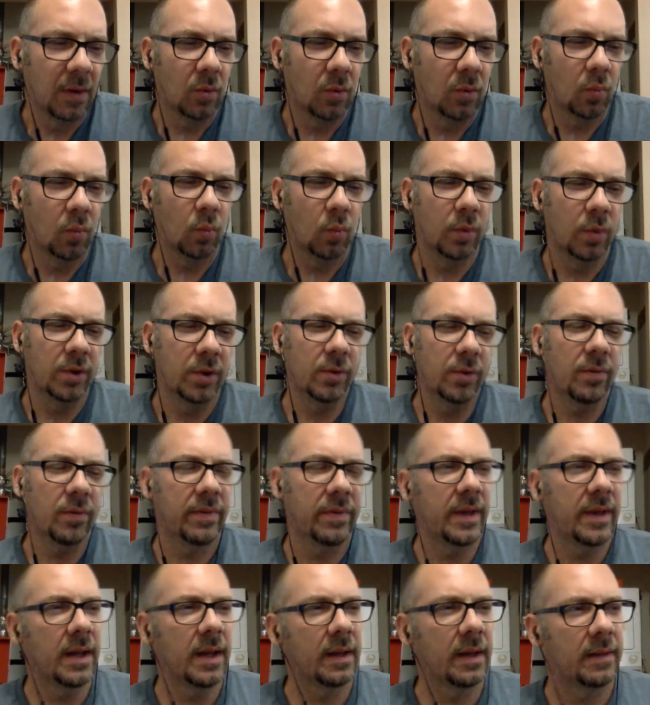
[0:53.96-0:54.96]
when you
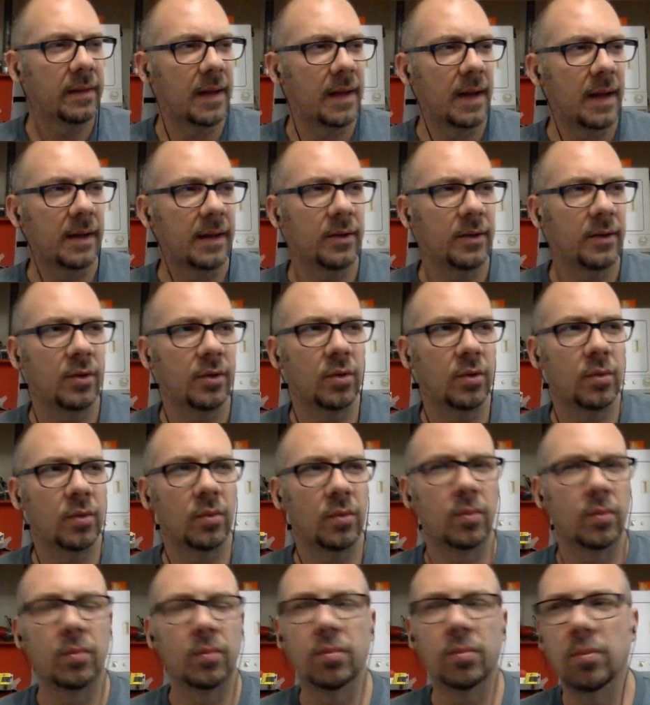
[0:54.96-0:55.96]
think that
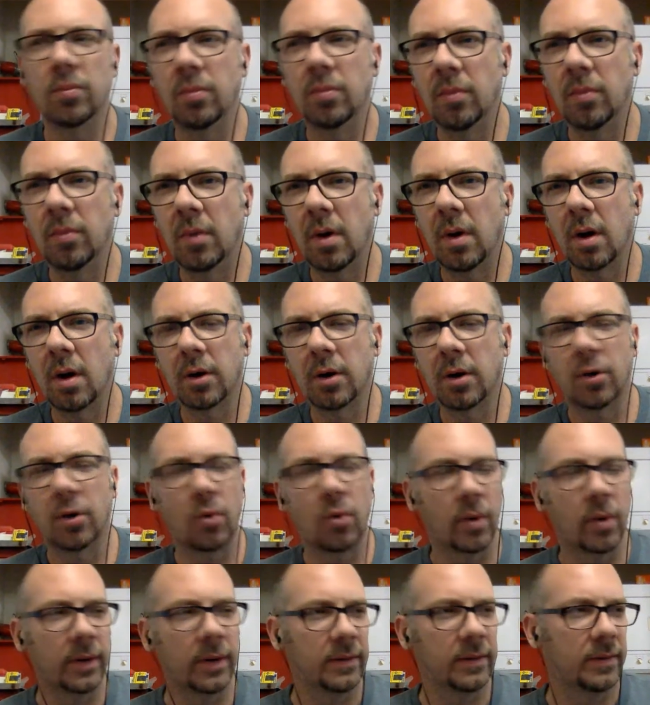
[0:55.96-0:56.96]
you are
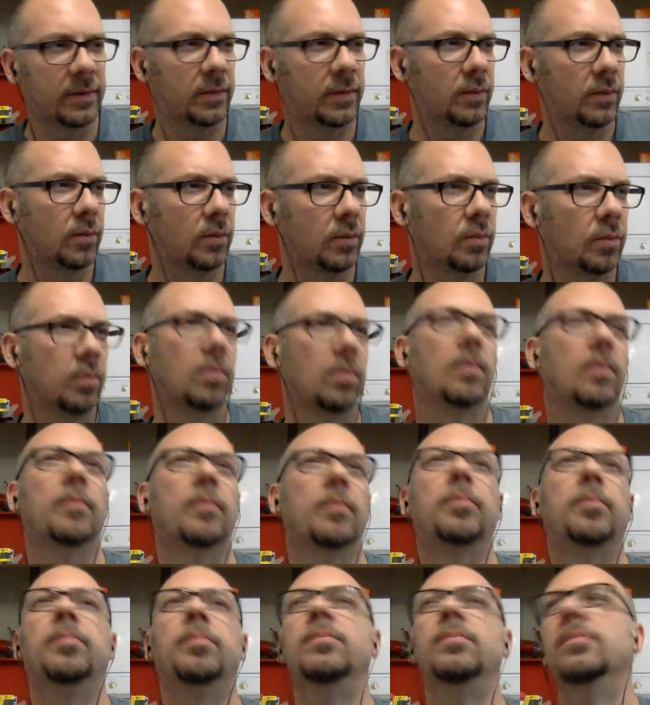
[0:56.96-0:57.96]
going to
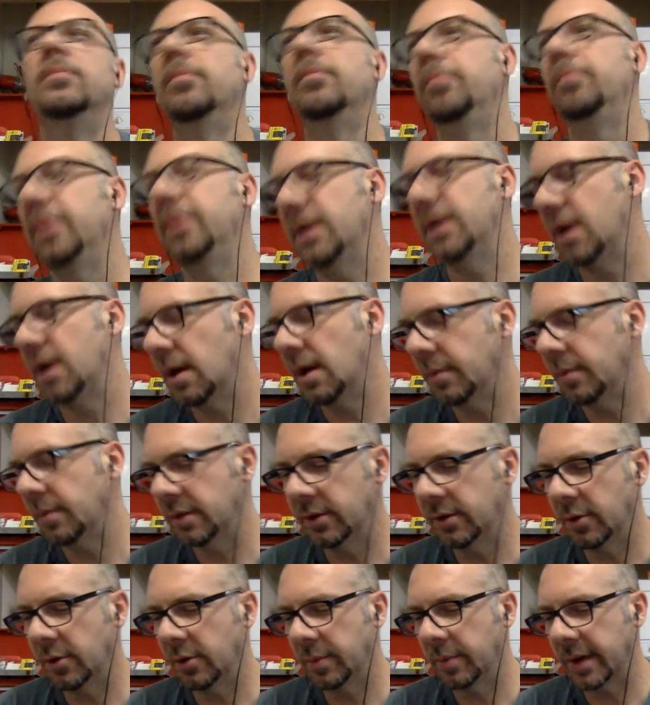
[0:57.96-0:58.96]
become a
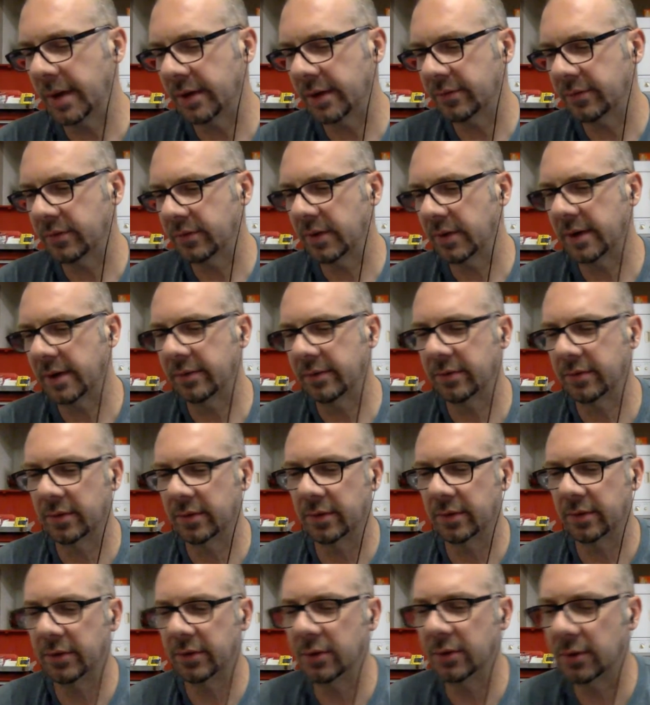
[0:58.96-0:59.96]
nomad
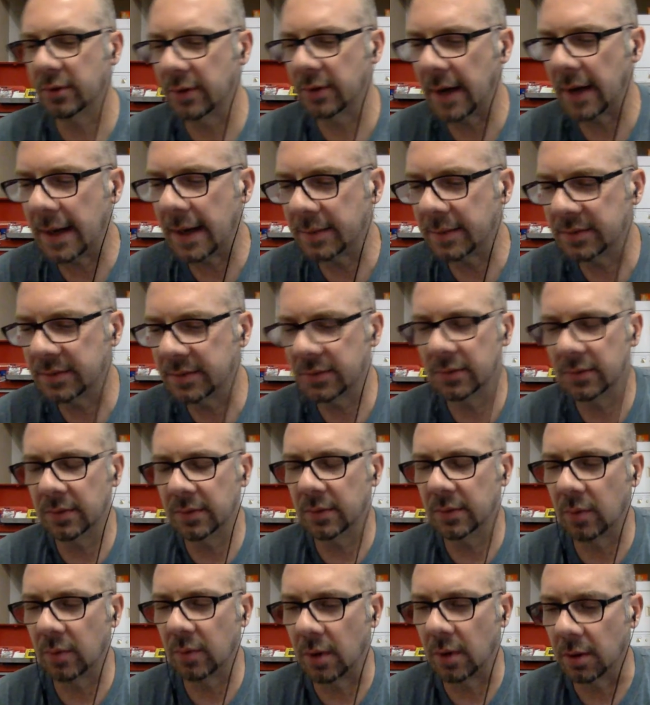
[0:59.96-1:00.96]
forever, you're
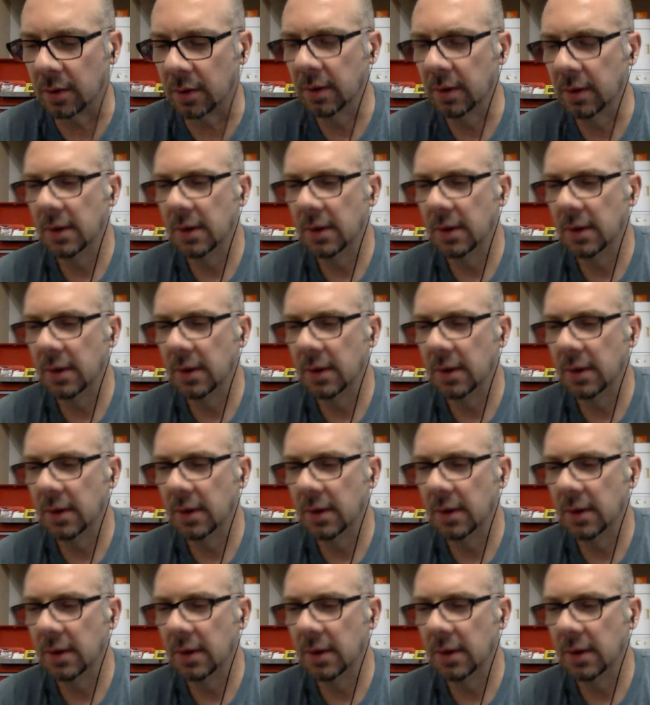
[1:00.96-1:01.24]
absolutely wrong.